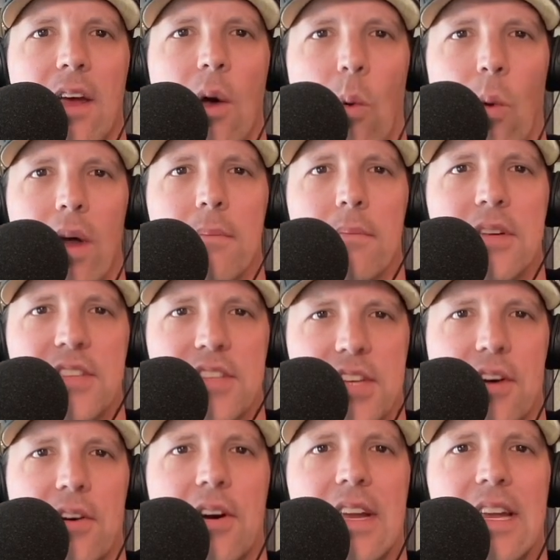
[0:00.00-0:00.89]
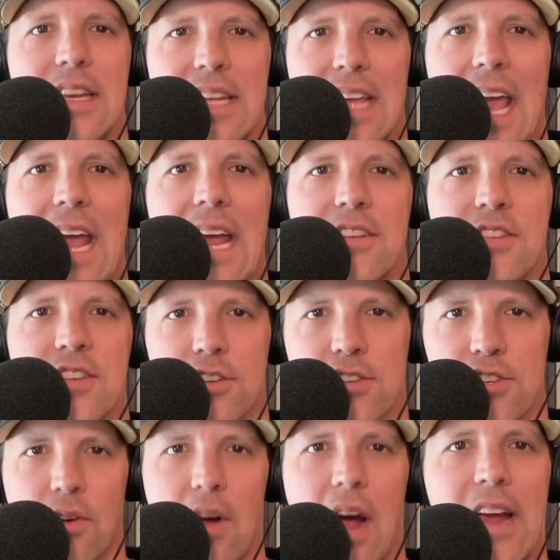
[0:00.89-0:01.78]
what Missouri and Gates are
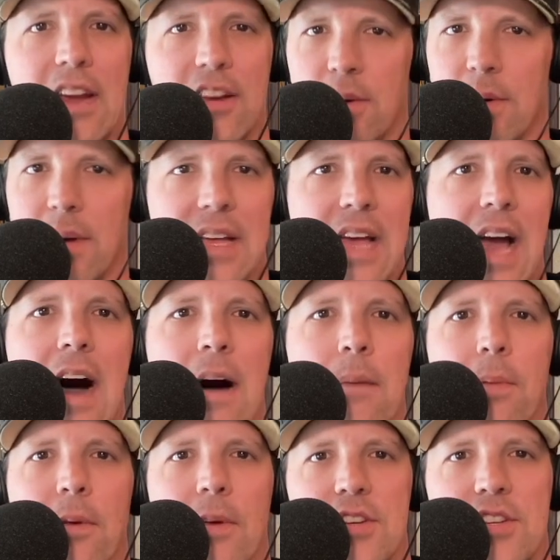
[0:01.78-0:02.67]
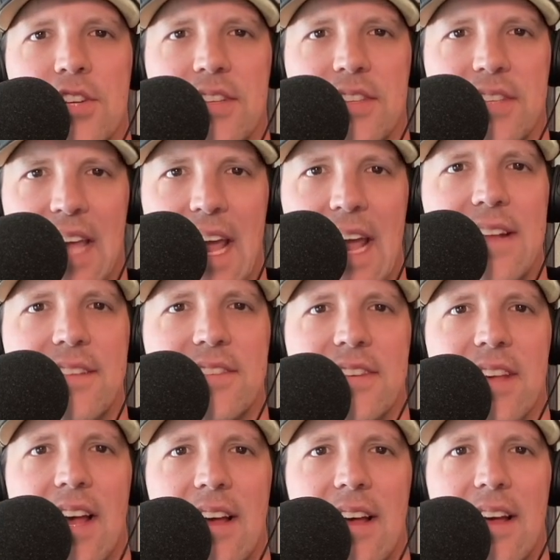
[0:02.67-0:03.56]
trying to accomplish? As
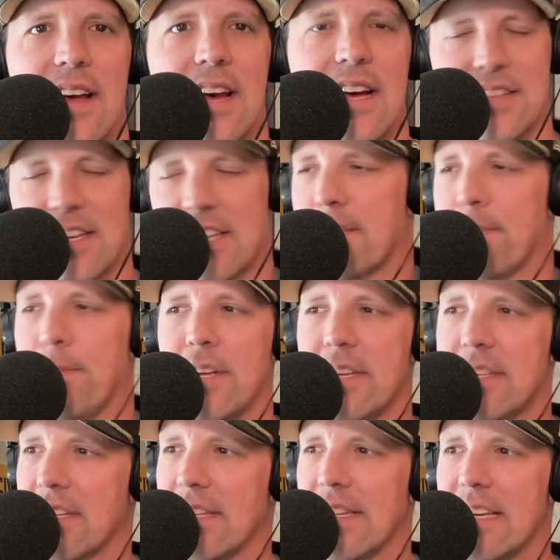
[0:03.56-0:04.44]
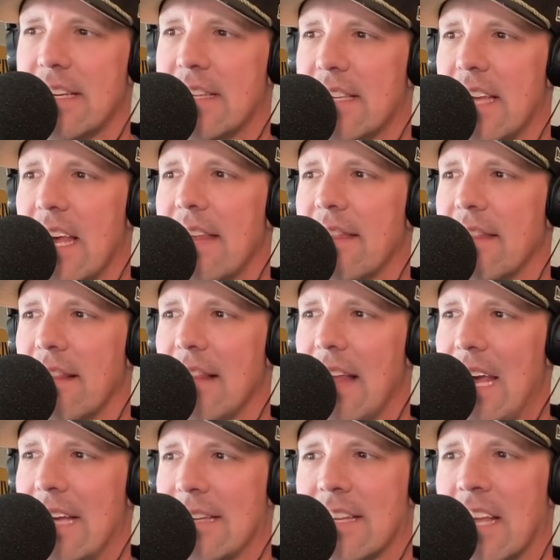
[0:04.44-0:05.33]
Gates has explicitly said in the
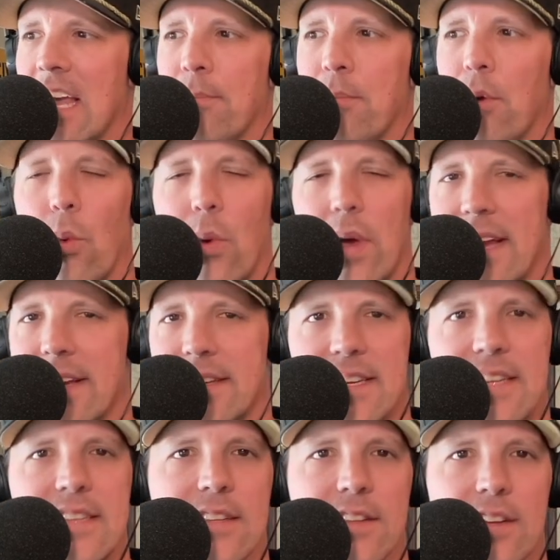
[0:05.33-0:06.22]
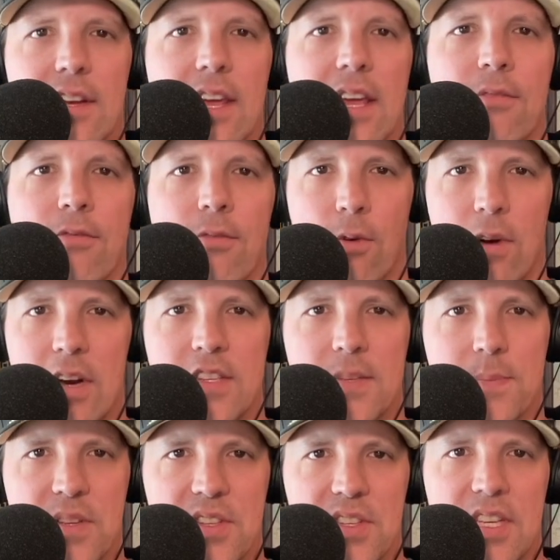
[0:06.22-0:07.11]
last couple weeks, he's looking for a
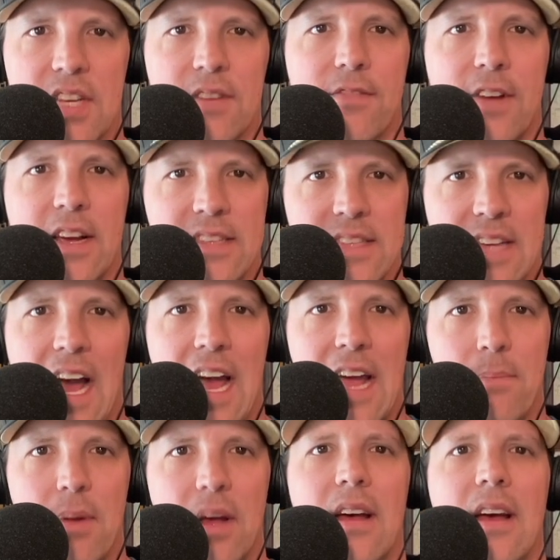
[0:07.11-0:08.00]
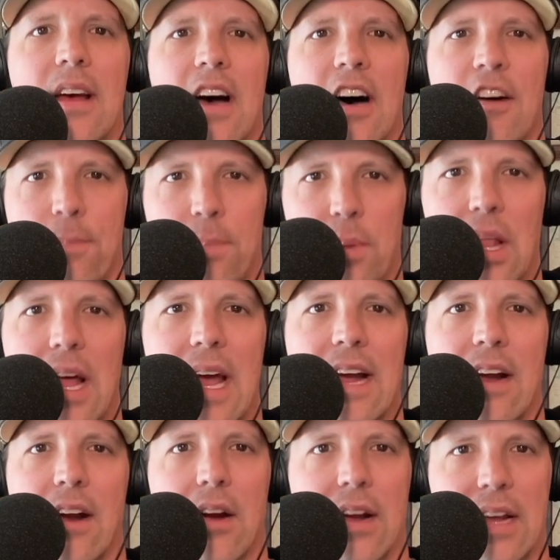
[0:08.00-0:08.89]
specific type of
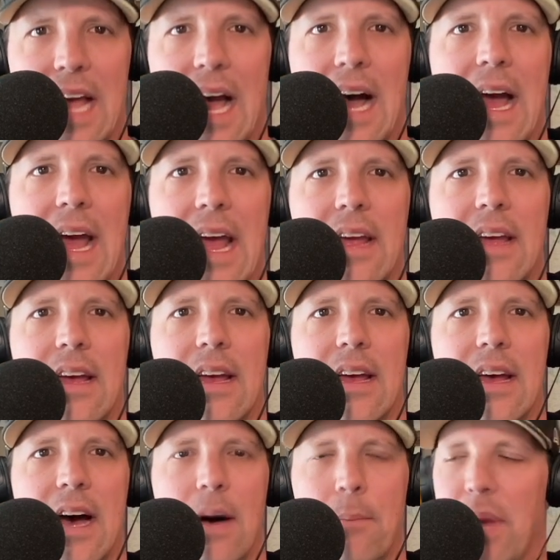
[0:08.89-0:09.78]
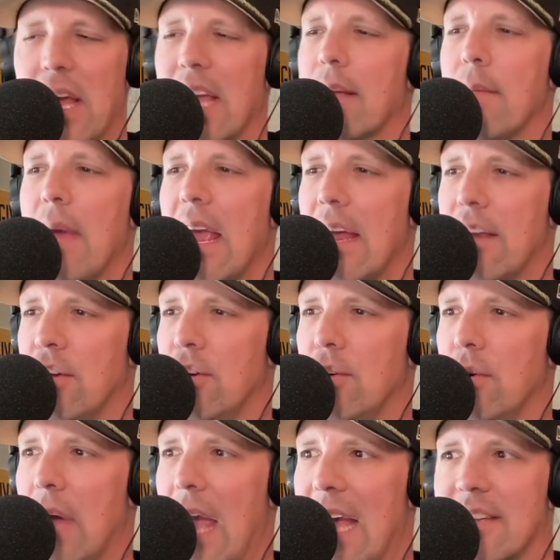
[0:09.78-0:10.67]
player, a guy, a big man
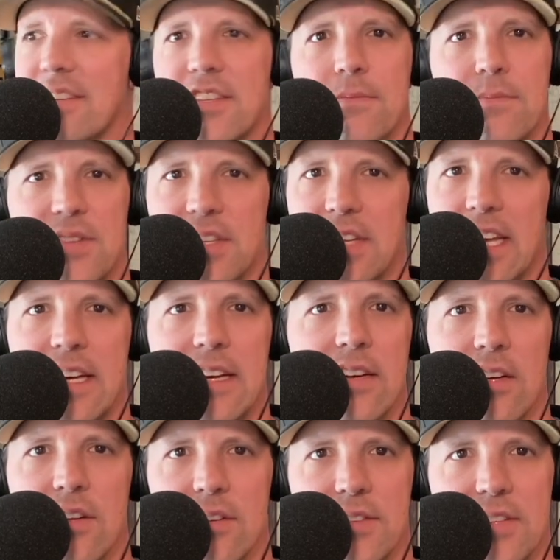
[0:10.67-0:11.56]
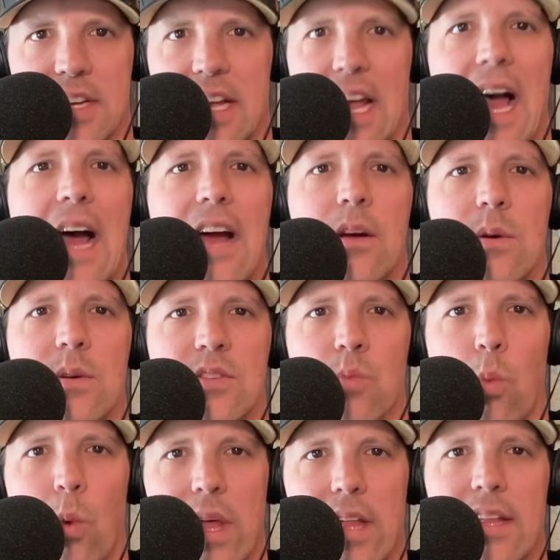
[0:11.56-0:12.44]
who has some skills, a guy who is
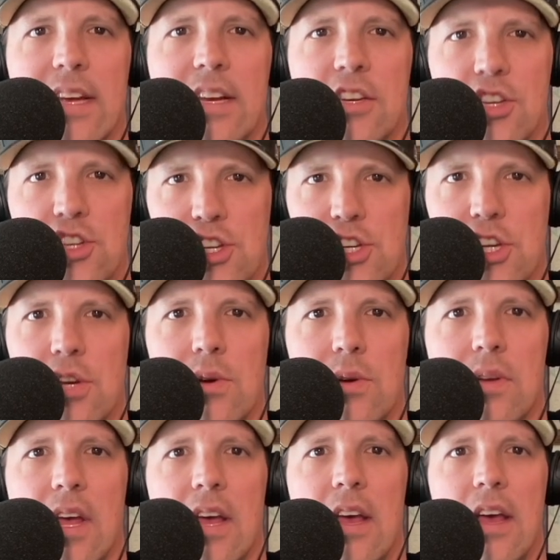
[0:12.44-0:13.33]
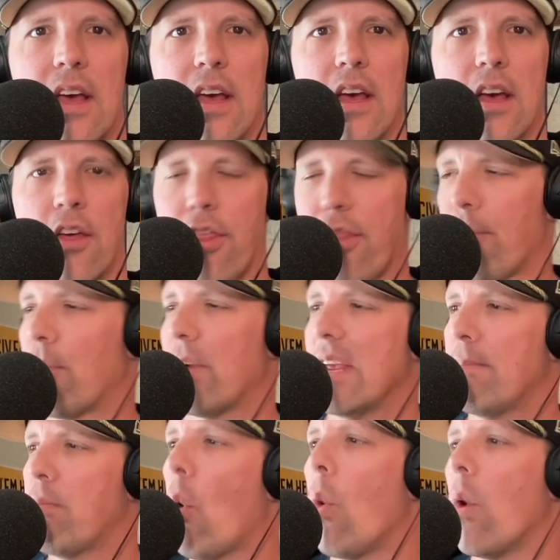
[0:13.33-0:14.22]
willing to shoot
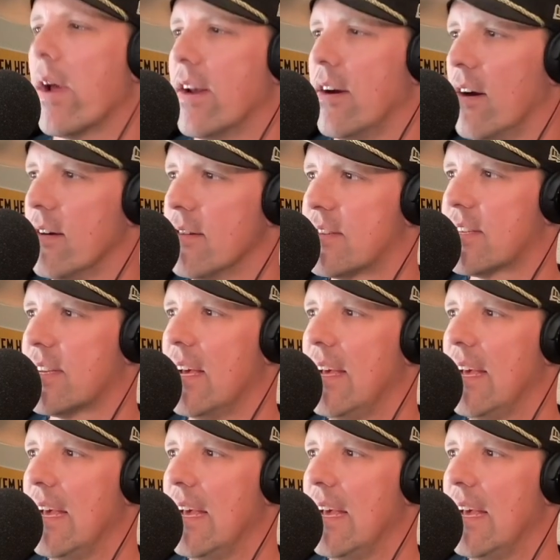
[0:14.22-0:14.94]
three-pointers.